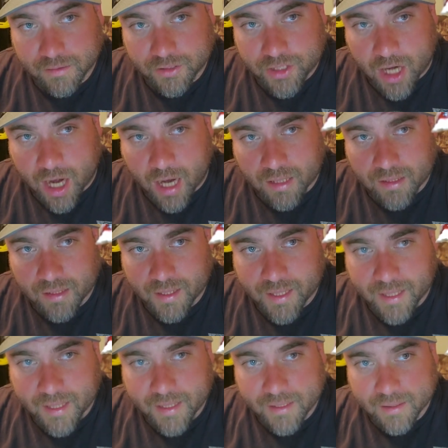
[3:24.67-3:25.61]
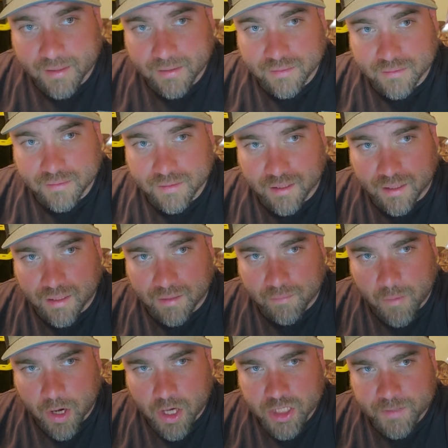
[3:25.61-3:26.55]
chocolatey,
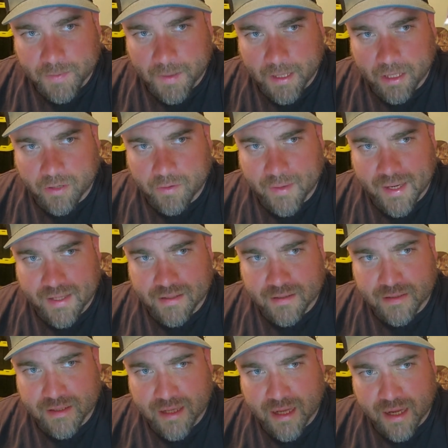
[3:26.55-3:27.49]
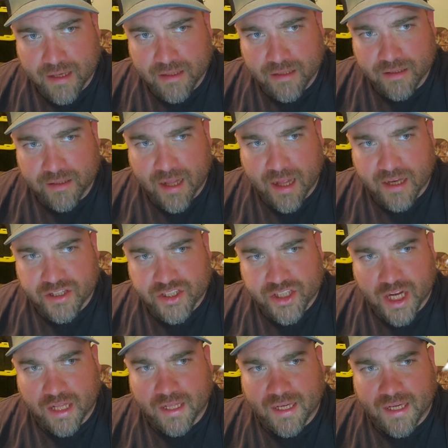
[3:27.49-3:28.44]
marshmallow, and that
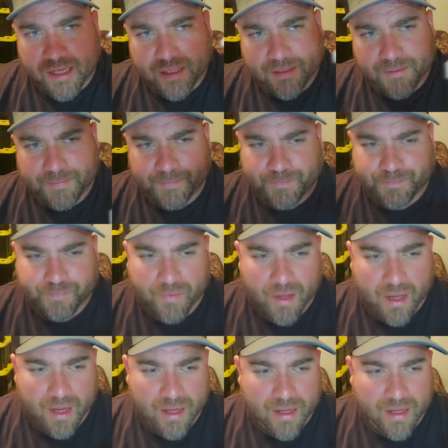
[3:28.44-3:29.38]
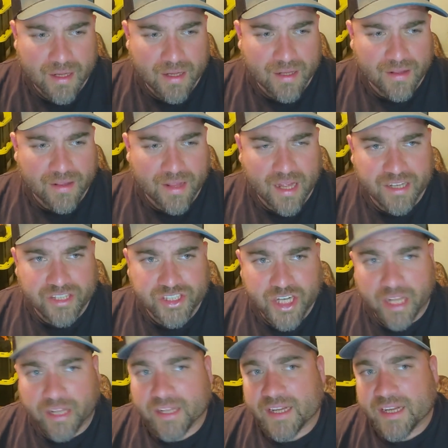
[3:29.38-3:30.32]
jelly. That
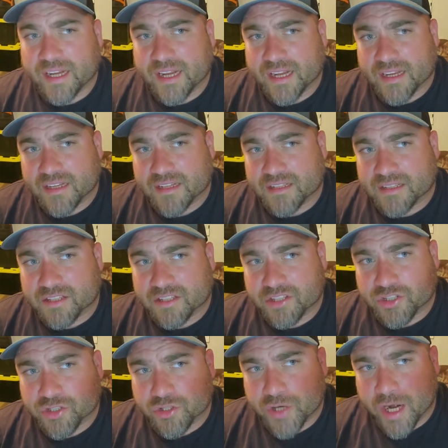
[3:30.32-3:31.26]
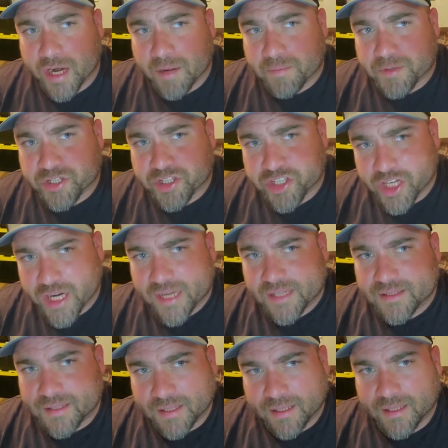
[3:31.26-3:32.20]
jelly is straight up
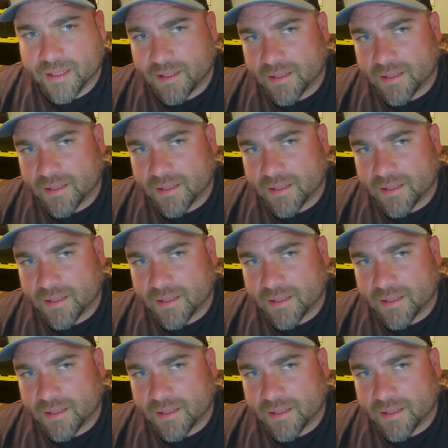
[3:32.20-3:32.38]
shit.